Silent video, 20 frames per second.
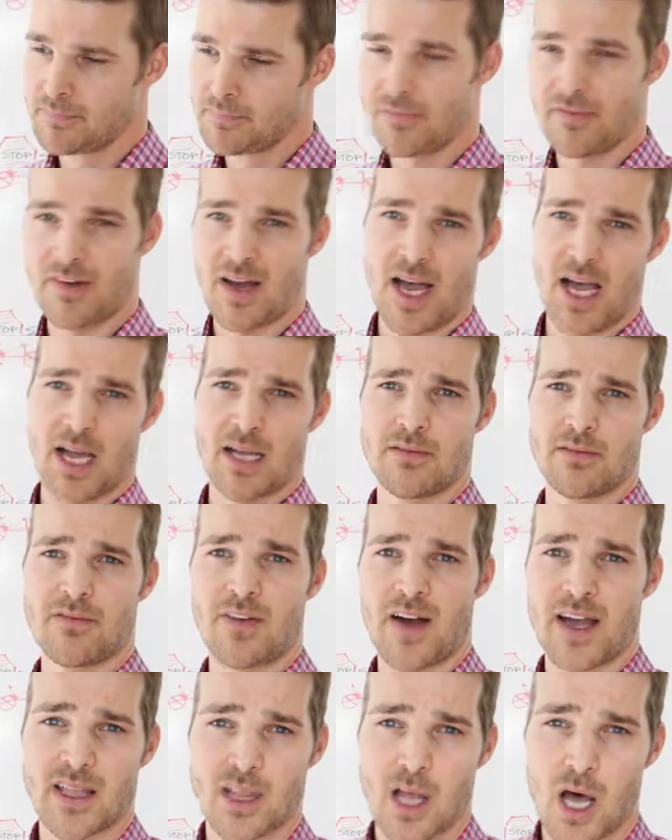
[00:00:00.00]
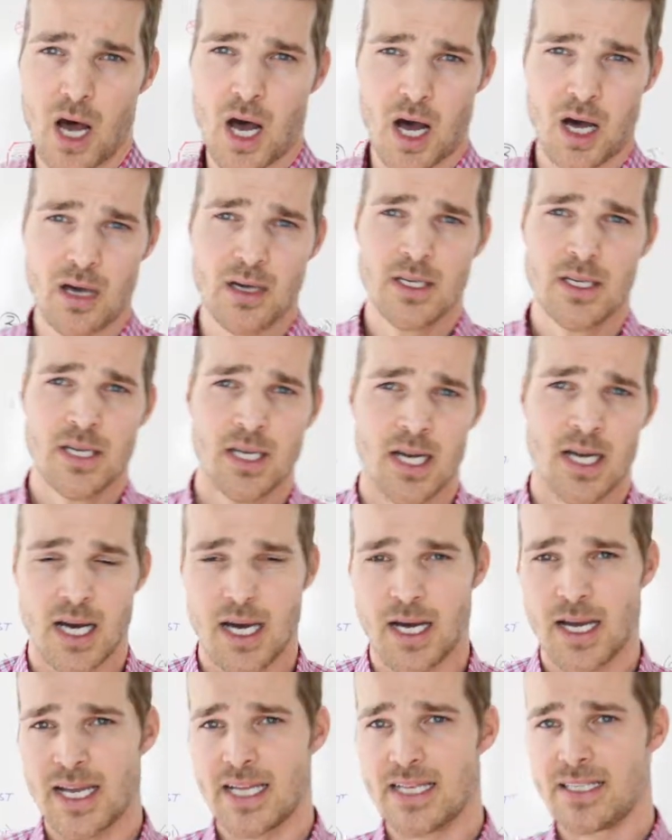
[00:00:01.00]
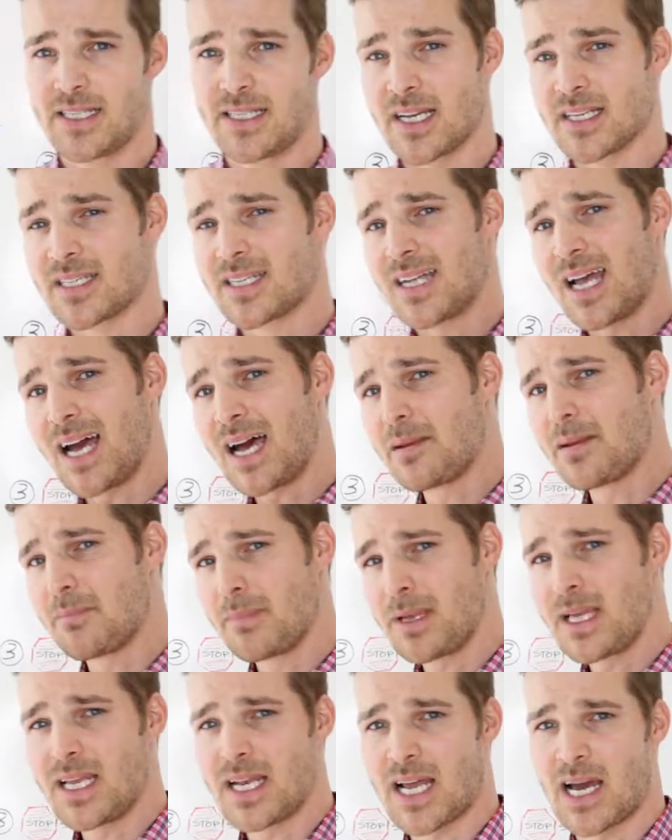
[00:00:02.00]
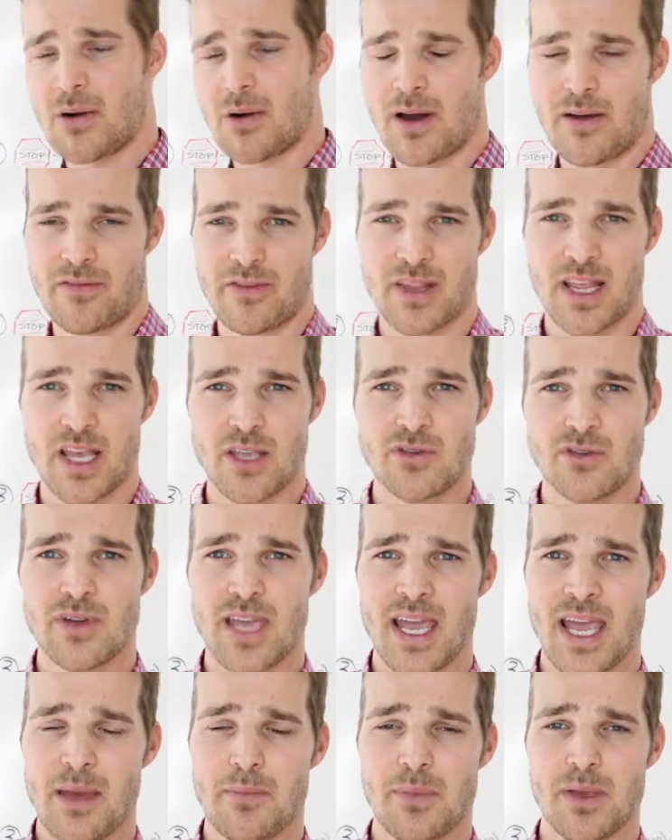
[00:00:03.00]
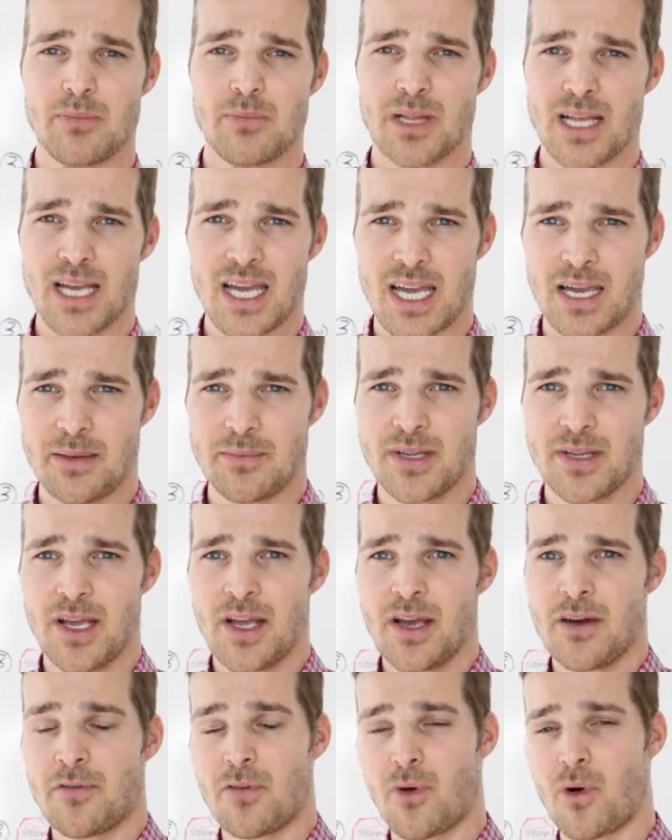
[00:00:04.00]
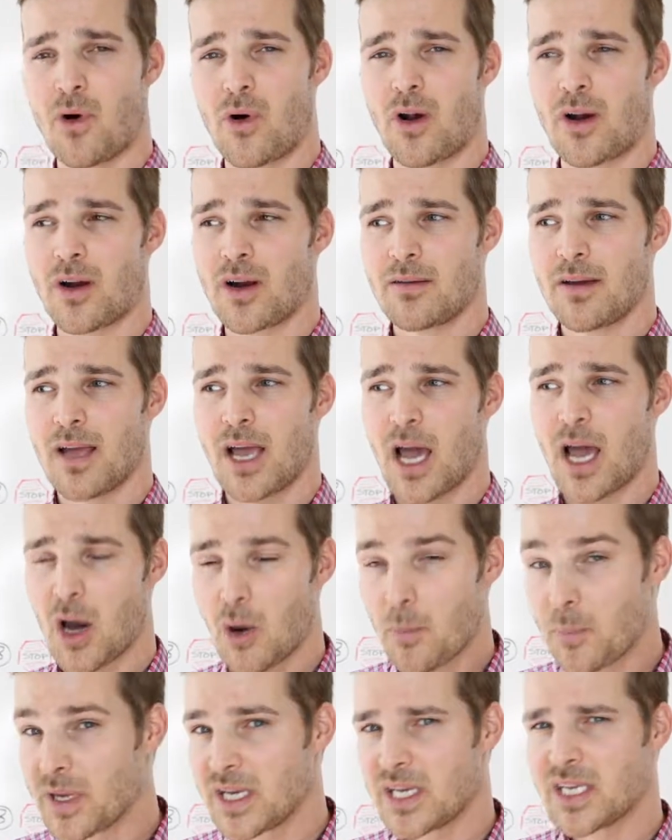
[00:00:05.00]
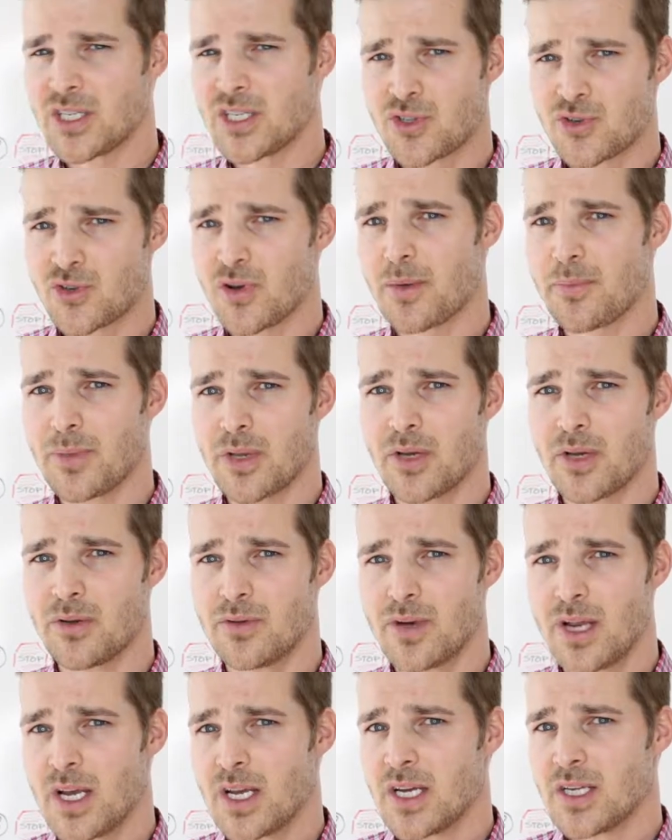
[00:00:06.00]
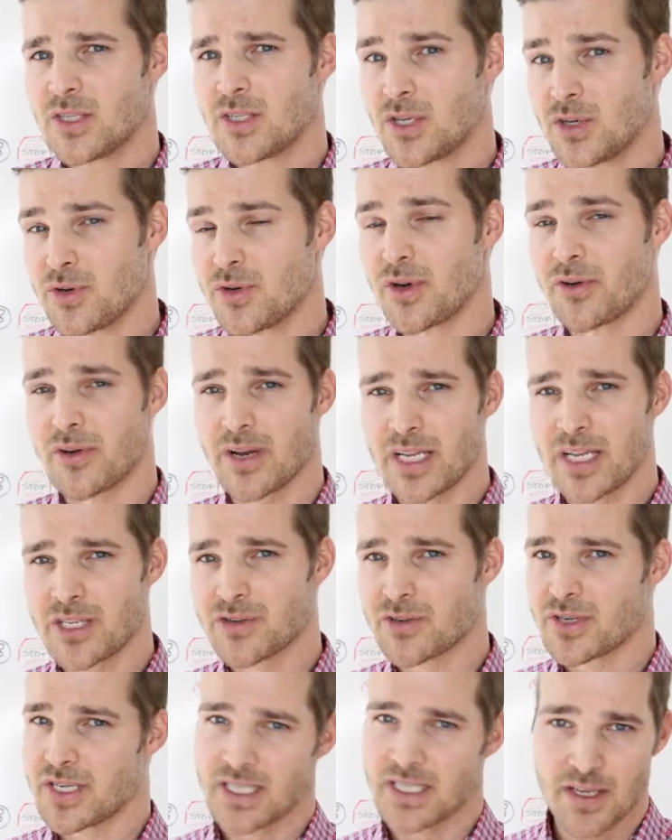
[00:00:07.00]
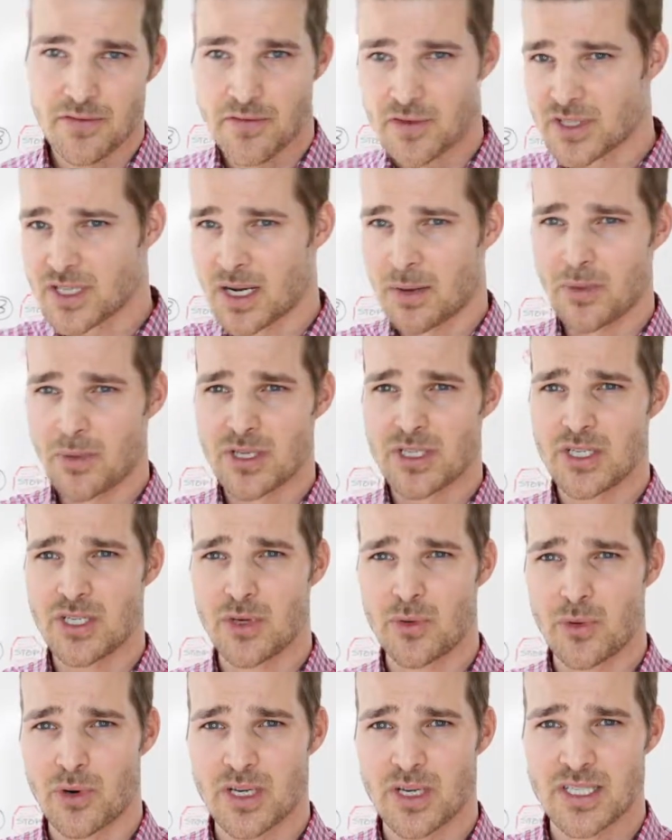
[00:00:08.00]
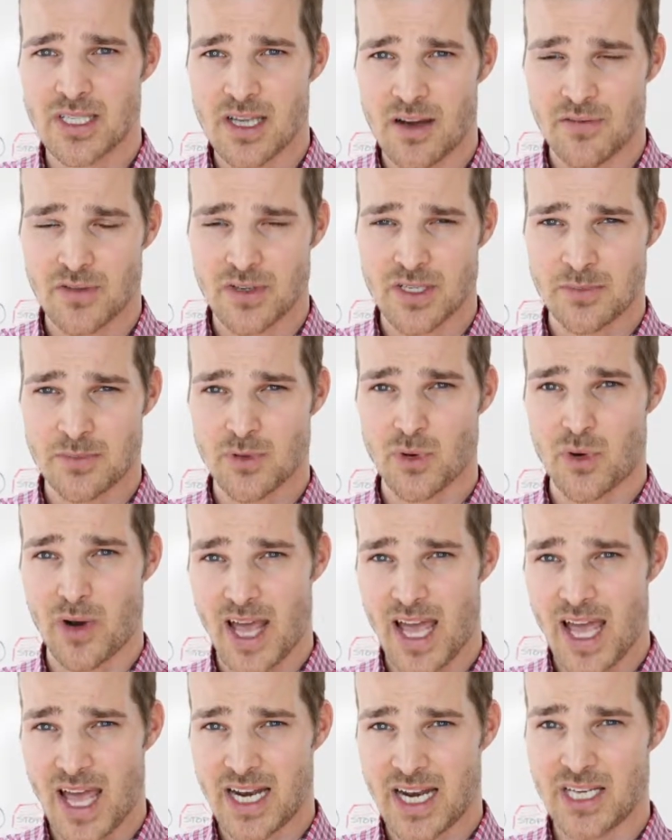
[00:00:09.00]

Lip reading: Fine law. It does not mean, however, that you can't be blamed for helping contribute to your injuries if for some reason you were to suffer some sort of head